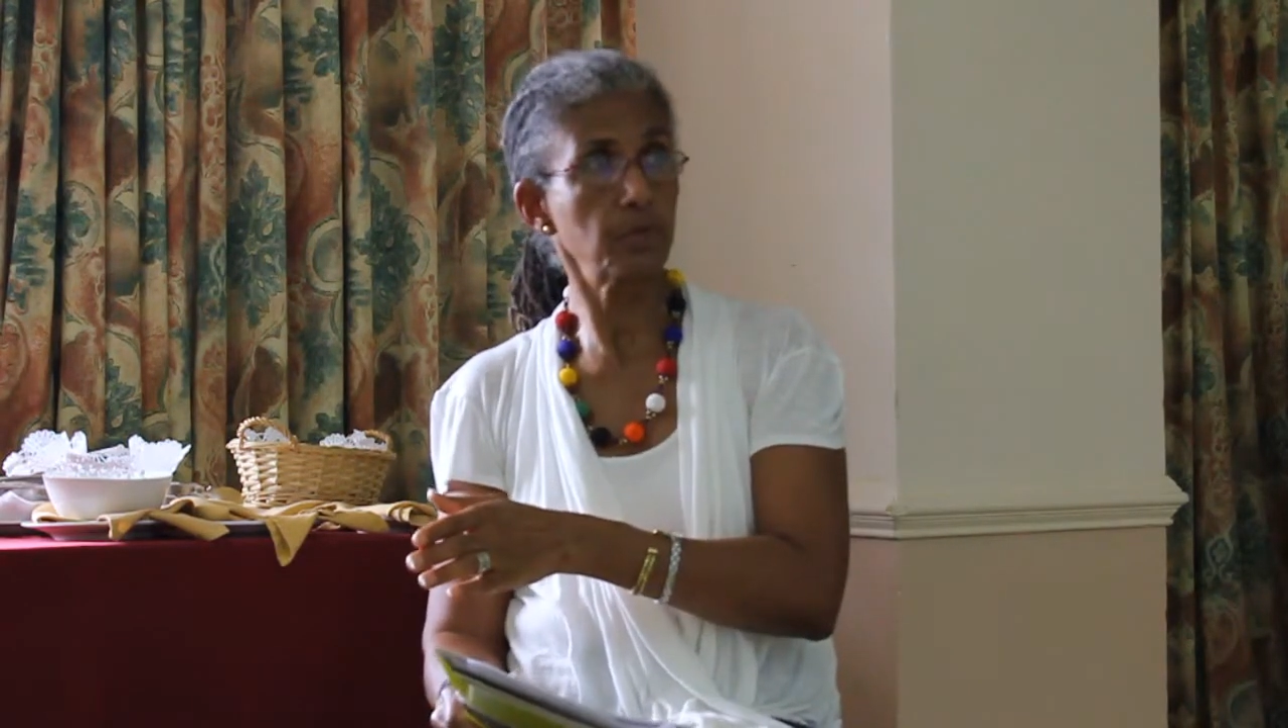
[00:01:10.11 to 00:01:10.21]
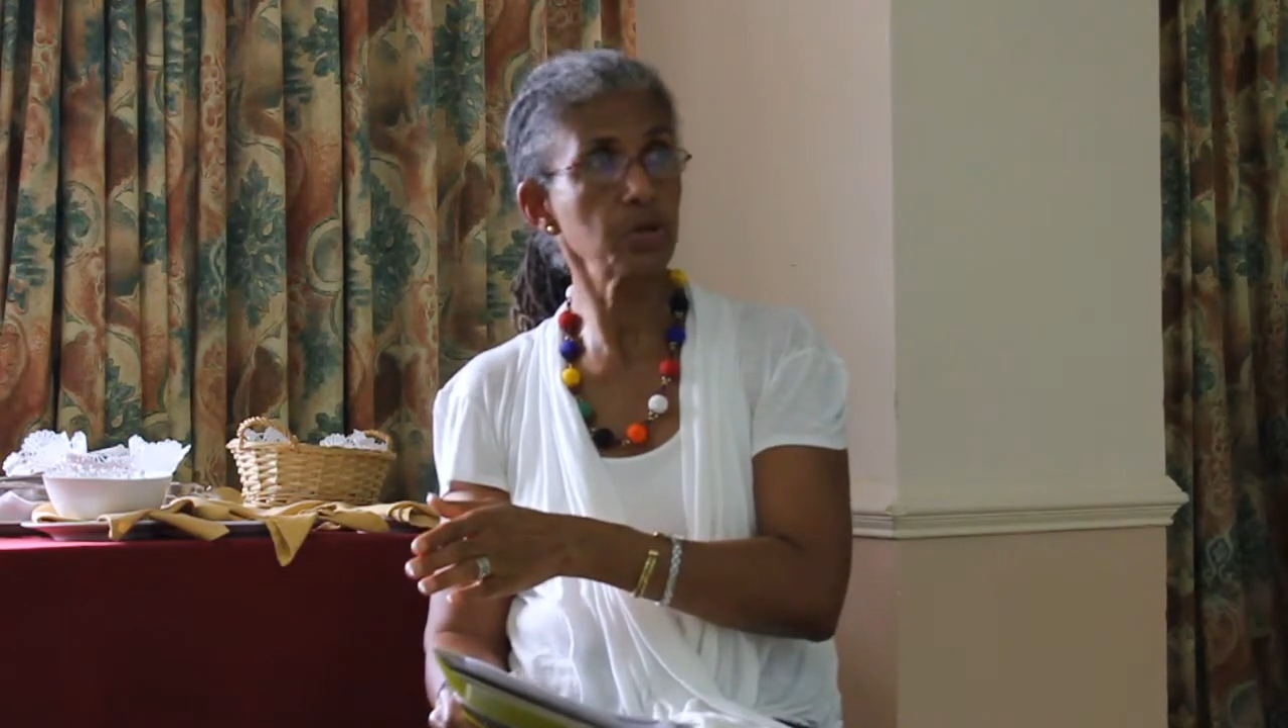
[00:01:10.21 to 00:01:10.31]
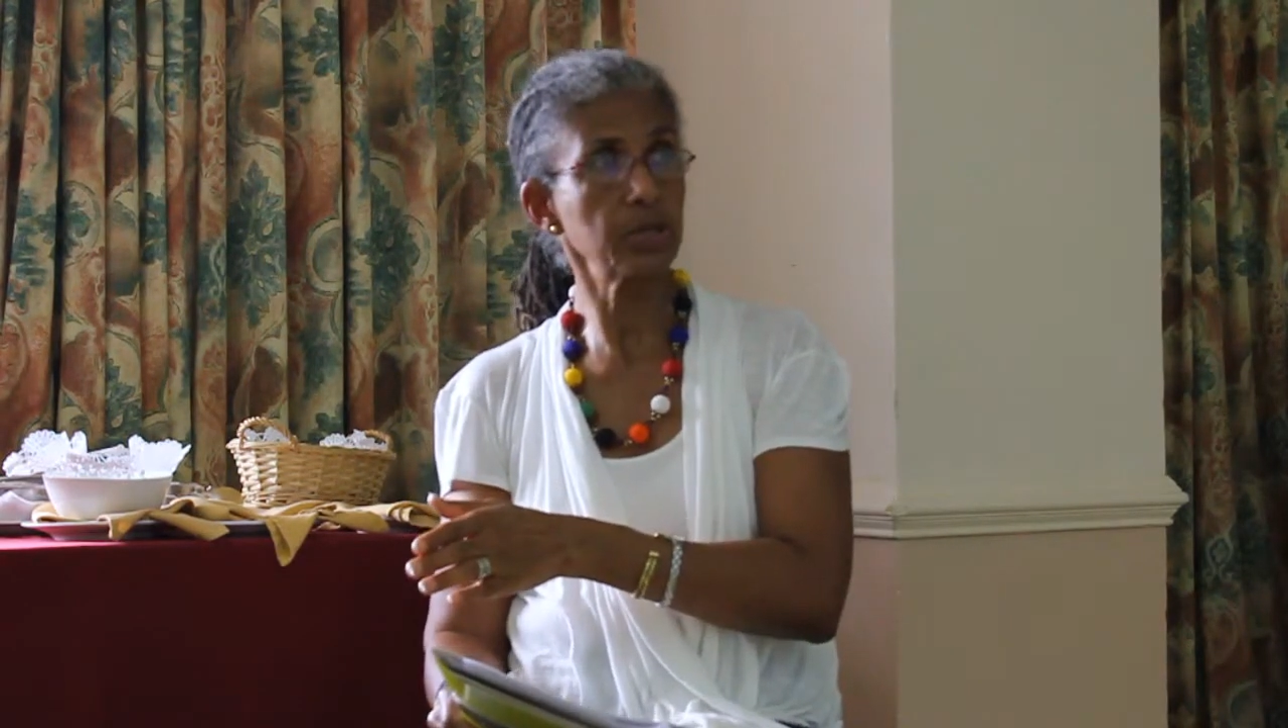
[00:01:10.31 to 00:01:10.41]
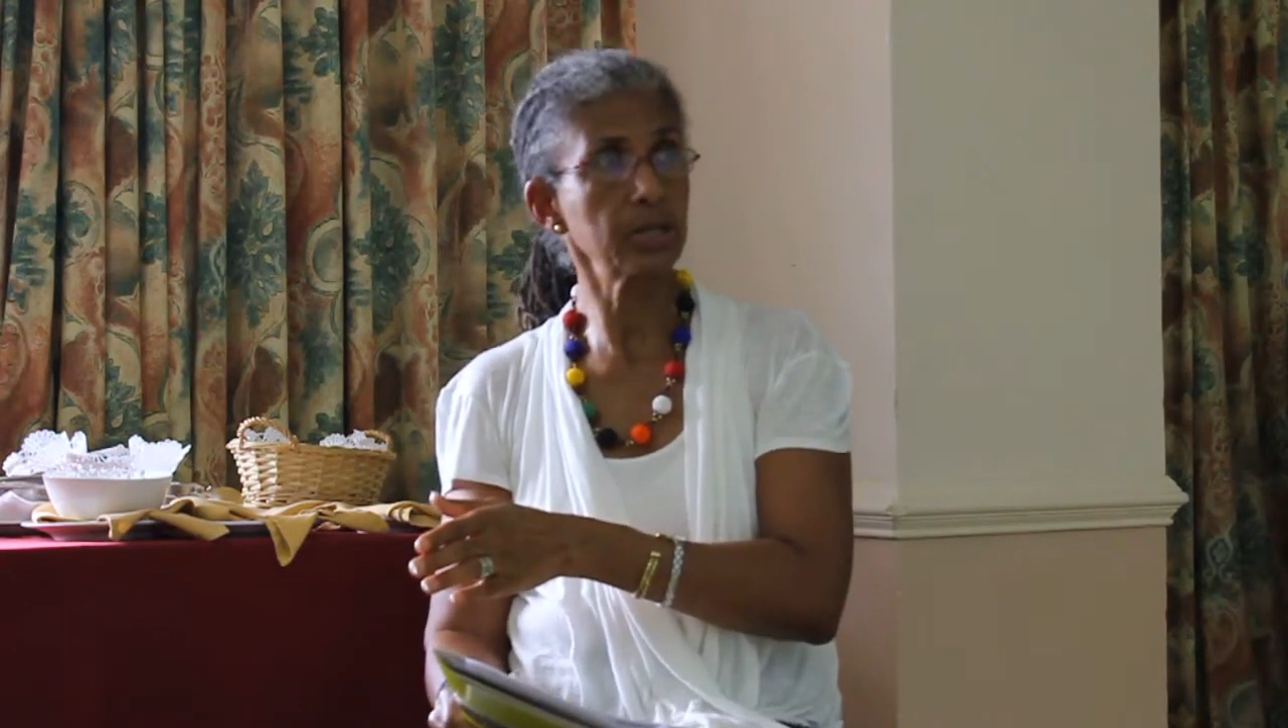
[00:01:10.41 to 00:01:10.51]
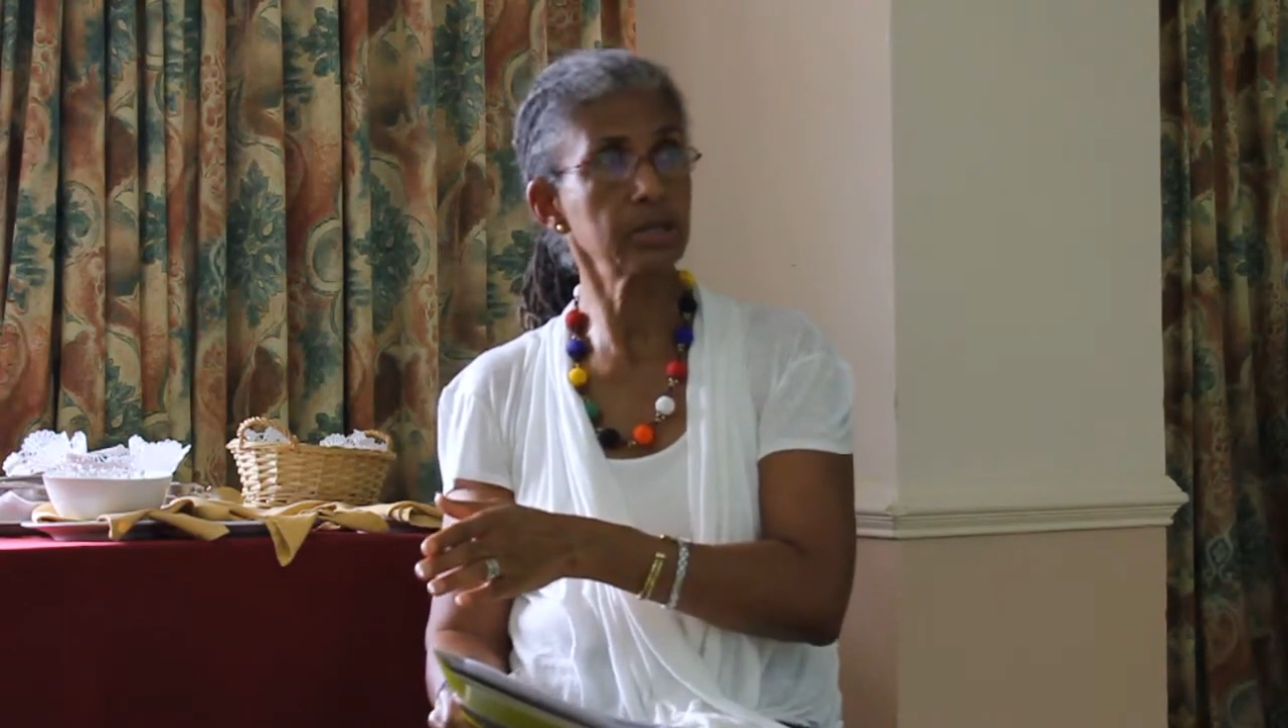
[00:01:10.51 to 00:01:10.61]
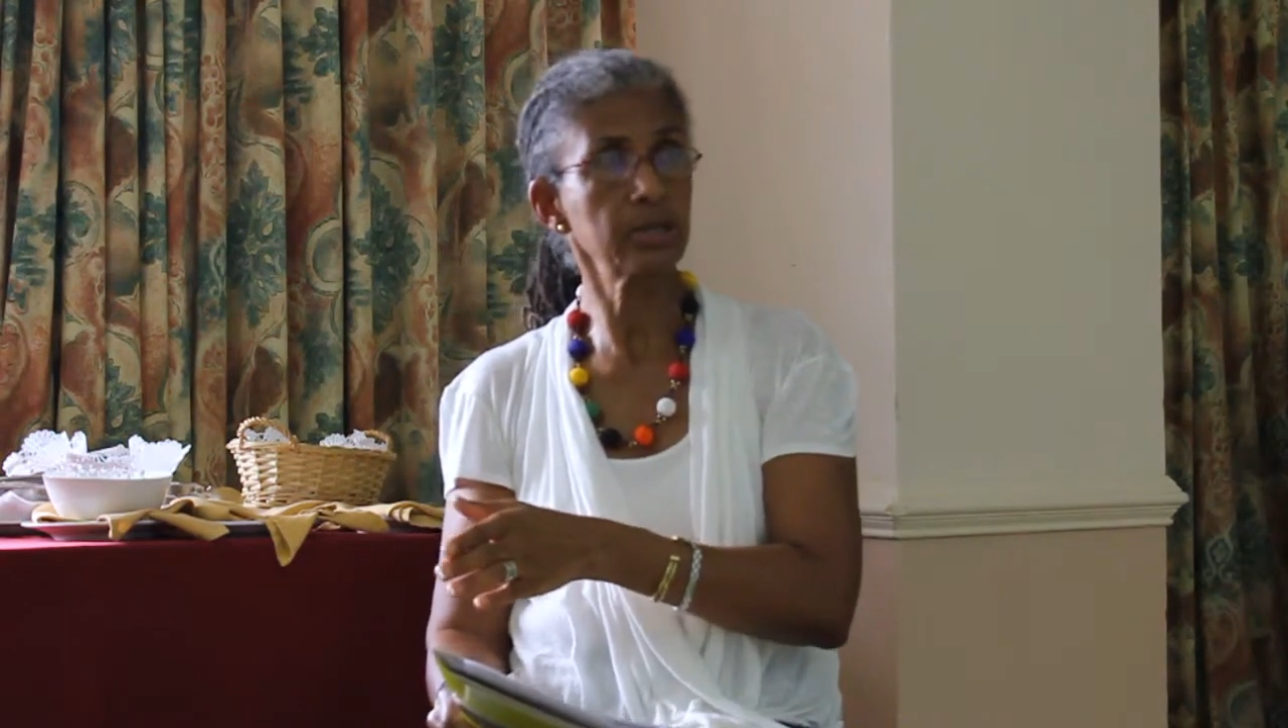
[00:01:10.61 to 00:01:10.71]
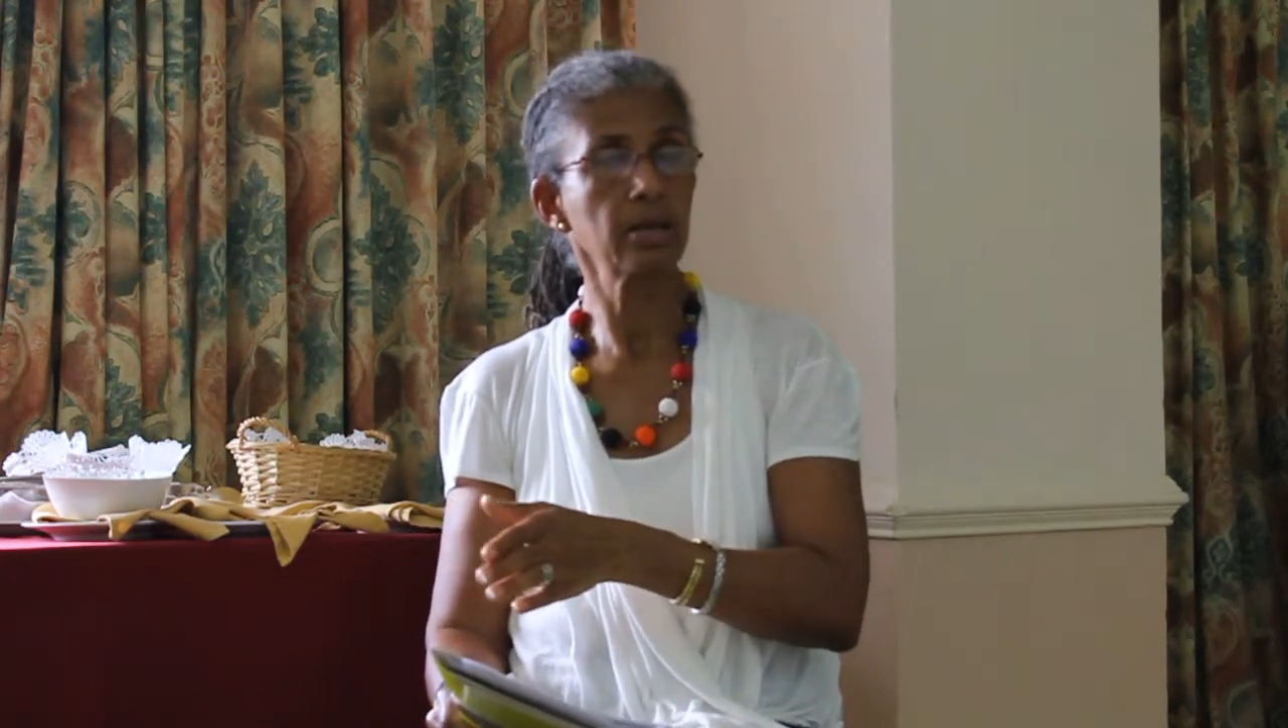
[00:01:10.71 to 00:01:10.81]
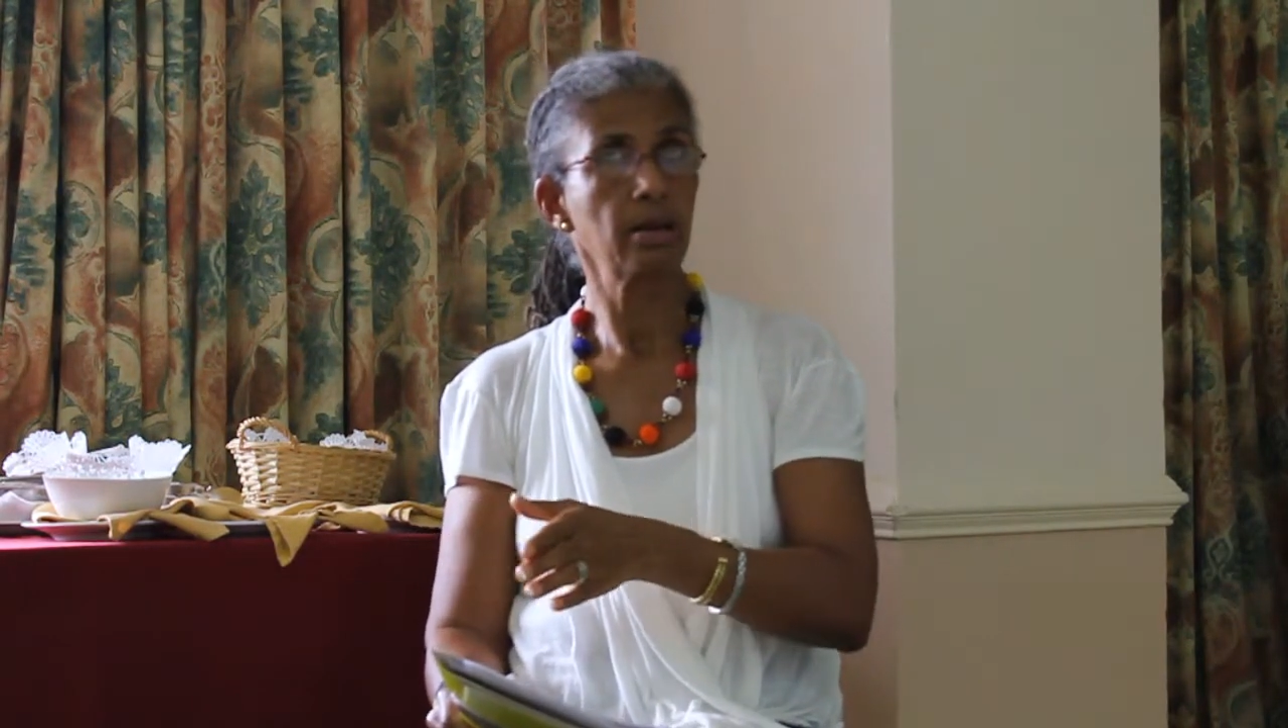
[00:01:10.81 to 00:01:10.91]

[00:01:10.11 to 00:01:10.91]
process.